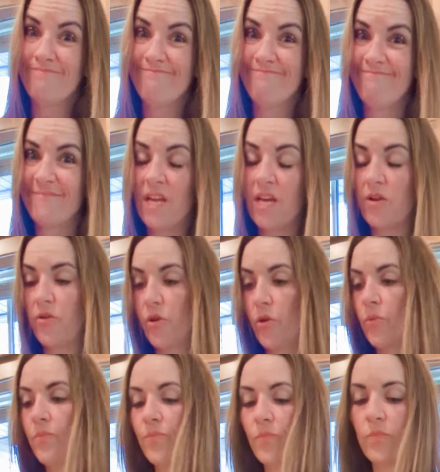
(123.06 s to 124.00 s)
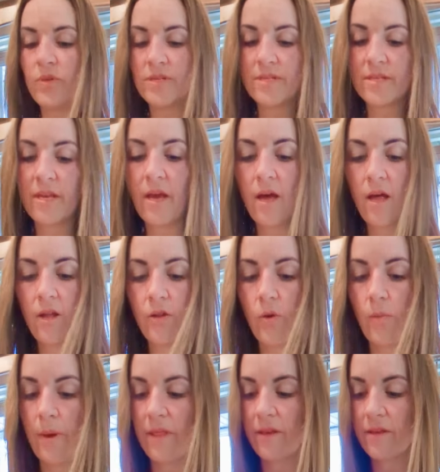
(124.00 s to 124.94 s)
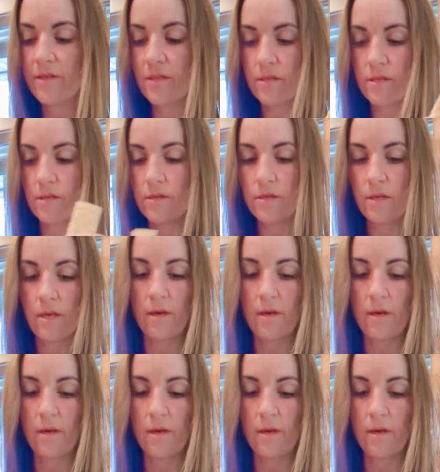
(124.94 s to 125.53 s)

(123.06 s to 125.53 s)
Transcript: I don't know, we'll see. I'll know by the consistency.